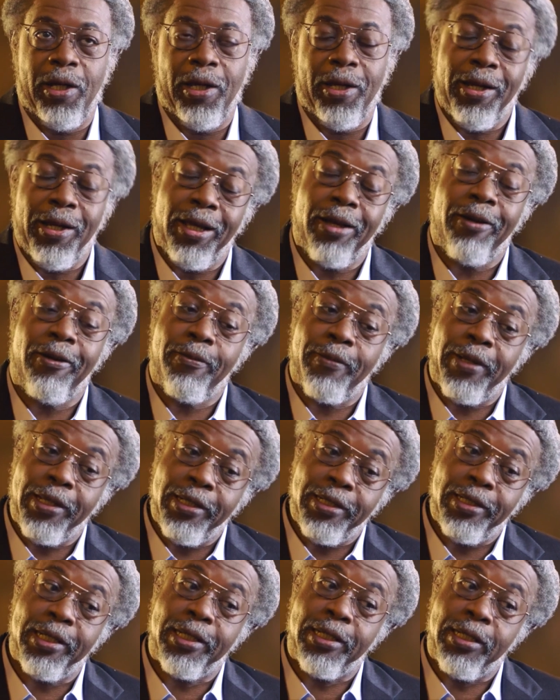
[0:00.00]
And now, in my
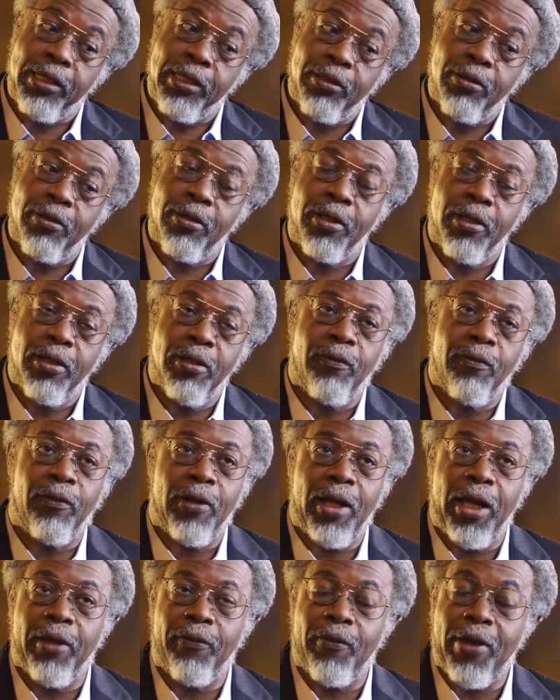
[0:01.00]
63rd year of
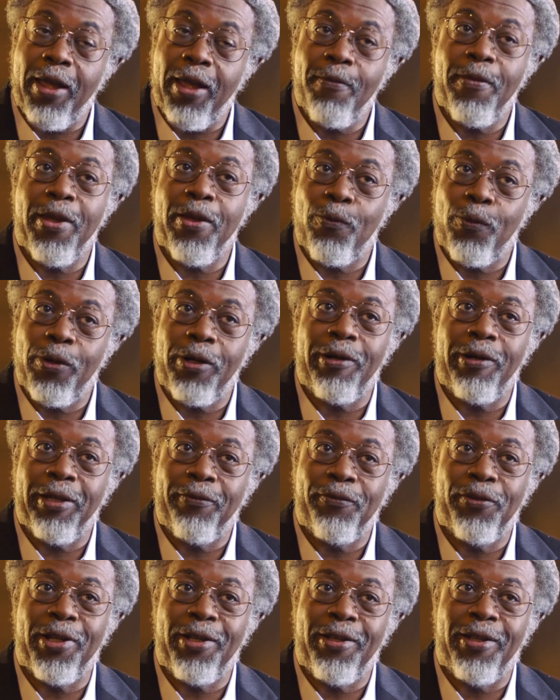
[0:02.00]
life, I may well
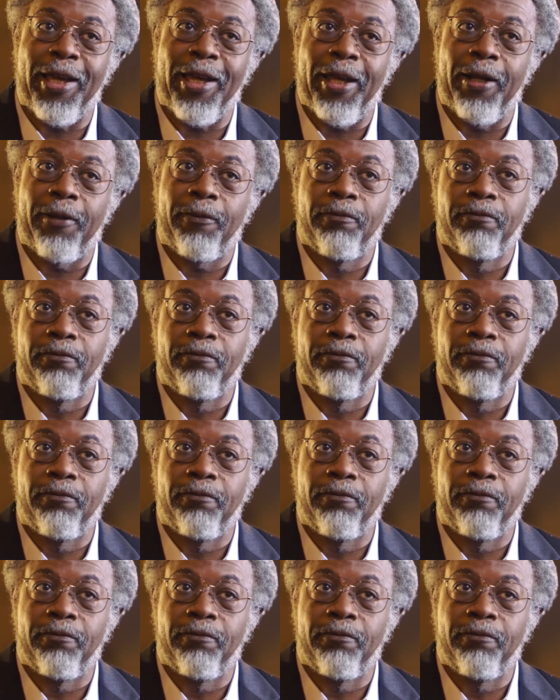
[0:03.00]
have done that.